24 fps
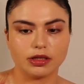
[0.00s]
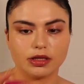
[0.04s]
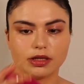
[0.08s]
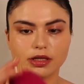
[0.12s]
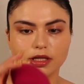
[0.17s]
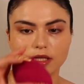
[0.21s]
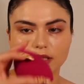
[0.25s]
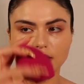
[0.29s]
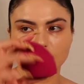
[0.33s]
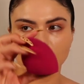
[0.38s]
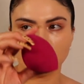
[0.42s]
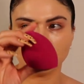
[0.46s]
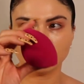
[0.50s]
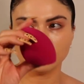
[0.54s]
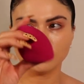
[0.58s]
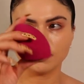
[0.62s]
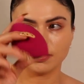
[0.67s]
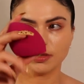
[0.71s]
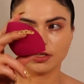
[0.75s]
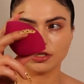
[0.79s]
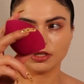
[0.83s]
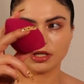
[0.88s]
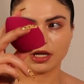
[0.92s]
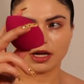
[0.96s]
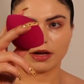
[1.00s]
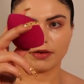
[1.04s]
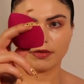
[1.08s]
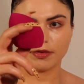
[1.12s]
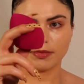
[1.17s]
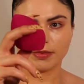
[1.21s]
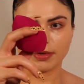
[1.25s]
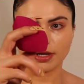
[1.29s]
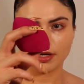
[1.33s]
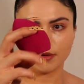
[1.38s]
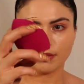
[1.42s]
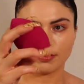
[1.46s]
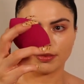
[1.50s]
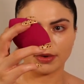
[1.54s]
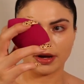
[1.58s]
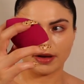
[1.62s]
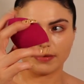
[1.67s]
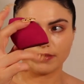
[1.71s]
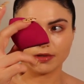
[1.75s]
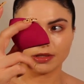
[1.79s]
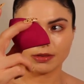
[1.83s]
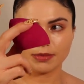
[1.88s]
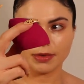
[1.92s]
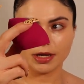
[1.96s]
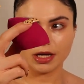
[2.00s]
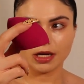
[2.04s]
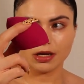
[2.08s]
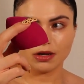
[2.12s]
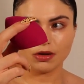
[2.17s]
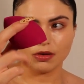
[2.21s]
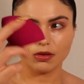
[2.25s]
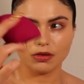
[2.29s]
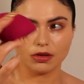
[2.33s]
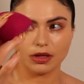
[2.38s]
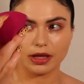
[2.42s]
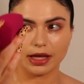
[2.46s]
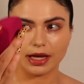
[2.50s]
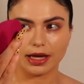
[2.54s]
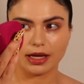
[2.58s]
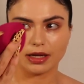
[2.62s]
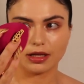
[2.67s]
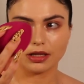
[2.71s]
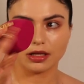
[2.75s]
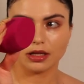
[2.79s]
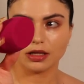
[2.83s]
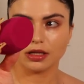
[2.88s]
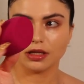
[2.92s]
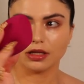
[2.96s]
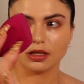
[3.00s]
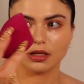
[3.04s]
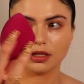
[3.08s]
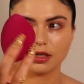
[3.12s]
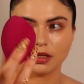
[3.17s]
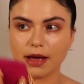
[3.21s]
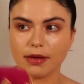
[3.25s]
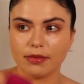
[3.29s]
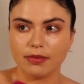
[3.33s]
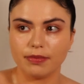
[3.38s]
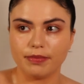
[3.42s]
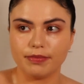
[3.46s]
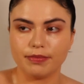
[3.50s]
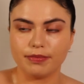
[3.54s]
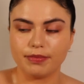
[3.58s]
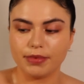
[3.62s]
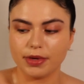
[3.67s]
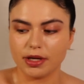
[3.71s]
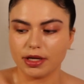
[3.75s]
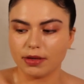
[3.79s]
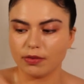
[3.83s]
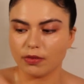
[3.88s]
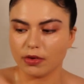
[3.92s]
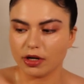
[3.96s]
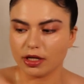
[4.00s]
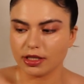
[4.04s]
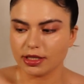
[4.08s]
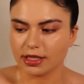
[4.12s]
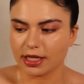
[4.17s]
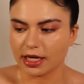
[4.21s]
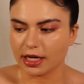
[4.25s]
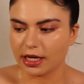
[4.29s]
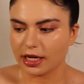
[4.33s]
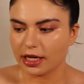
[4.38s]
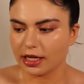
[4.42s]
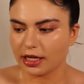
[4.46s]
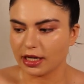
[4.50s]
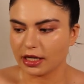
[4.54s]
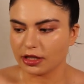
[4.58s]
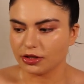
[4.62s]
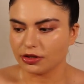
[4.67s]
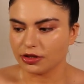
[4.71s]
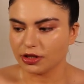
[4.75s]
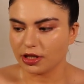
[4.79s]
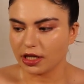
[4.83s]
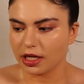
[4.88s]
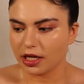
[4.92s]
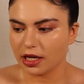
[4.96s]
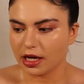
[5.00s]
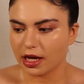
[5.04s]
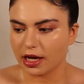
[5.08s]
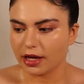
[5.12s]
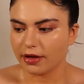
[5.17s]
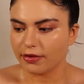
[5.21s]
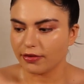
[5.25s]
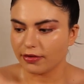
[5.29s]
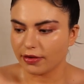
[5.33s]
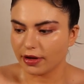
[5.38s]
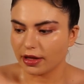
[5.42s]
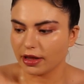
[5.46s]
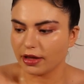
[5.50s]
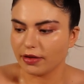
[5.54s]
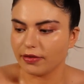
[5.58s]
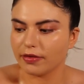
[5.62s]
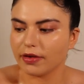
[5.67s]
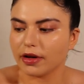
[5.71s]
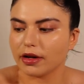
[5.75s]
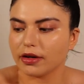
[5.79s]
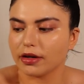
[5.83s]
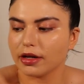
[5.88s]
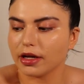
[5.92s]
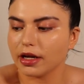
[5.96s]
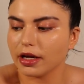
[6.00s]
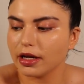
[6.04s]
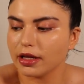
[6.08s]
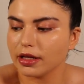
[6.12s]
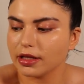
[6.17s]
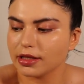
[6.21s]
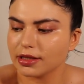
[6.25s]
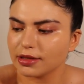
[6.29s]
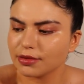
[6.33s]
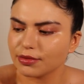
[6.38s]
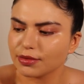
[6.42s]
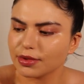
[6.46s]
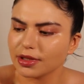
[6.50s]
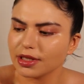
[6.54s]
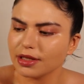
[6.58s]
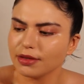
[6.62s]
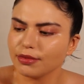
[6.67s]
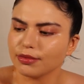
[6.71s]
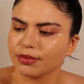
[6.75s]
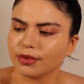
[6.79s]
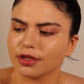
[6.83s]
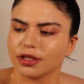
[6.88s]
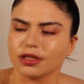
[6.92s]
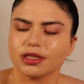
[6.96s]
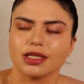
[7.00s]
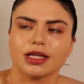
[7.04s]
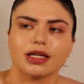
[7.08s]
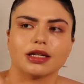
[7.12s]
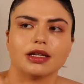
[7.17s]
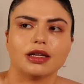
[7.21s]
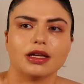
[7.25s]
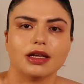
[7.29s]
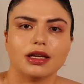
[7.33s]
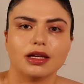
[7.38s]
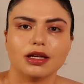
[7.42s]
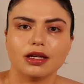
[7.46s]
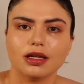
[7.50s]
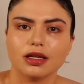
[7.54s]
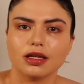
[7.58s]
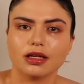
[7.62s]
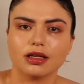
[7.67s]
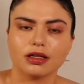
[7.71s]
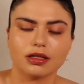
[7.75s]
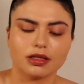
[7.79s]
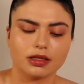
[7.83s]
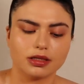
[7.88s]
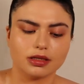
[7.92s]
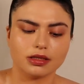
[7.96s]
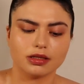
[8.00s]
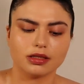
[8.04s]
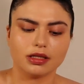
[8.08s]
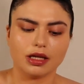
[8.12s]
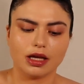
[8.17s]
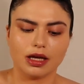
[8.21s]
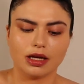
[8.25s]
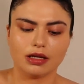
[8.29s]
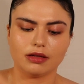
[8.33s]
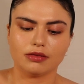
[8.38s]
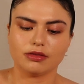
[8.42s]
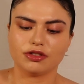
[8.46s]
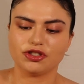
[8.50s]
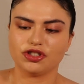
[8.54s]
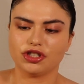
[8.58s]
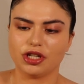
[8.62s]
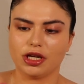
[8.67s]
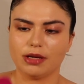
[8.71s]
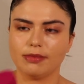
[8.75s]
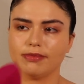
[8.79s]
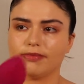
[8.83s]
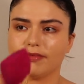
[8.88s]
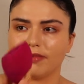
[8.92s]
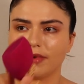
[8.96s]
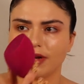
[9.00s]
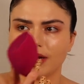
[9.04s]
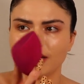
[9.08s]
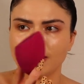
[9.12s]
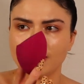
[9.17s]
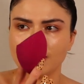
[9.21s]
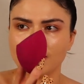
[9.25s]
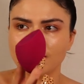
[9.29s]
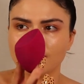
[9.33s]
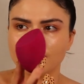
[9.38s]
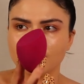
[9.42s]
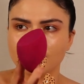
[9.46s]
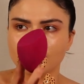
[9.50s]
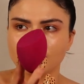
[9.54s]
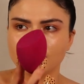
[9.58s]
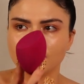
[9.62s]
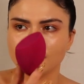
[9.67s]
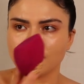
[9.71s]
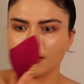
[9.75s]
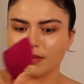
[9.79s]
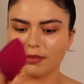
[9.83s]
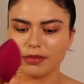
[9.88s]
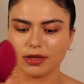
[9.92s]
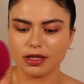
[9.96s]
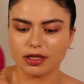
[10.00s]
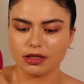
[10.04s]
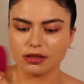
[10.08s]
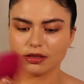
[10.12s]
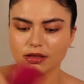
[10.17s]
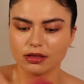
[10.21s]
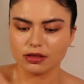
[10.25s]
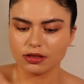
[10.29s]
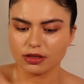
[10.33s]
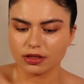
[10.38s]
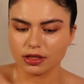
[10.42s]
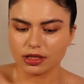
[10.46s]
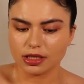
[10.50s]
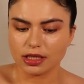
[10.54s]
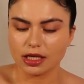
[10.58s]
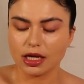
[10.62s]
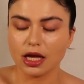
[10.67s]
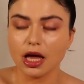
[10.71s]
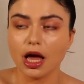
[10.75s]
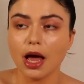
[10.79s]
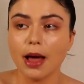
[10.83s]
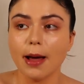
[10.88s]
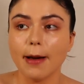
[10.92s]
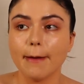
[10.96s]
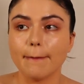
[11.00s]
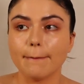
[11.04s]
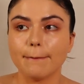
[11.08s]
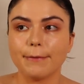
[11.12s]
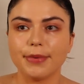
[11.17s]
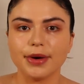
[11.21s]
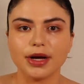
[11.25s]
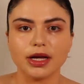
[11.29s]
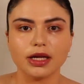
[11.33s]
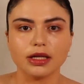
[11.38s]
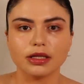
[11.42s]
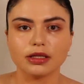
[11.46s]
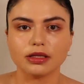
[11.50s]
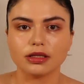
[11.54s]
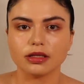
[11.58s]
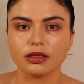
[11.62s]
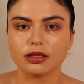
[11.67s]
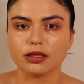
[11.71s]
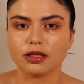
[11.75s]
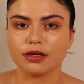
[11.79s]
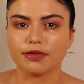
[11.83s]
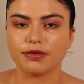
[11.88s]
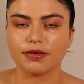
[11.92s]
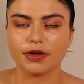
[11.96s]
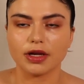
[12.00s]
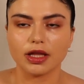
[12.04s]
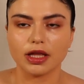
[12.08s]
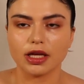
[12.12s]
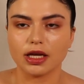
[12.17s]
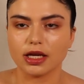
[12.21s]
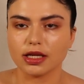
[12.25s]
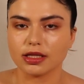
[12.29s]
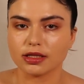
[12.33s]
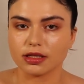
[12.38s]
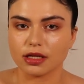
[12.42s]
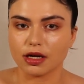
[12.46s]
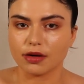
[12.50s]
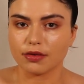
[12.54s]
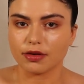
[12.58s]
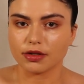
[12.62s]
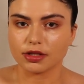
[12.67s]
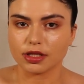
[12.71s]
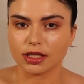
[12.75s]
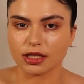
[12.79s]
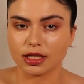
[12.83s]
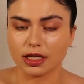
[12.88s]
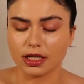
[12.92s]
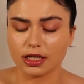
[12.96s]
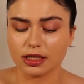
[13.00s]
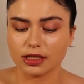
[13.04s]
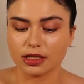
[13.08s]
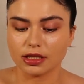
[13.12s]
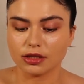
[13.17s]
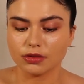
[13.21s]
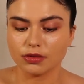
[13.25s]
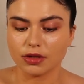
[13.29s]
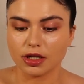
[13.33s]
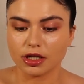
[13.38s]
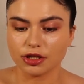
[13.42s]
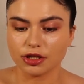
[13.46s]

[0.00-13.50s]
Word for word: this e.l.f. sponge that everybody raves about. Like, I've been wanting to get it in yesterday. I finally found it. It's really Real Techniques, like, Shape Vibe, I mean, as you can see. But the feeling is not Real Techniques. This one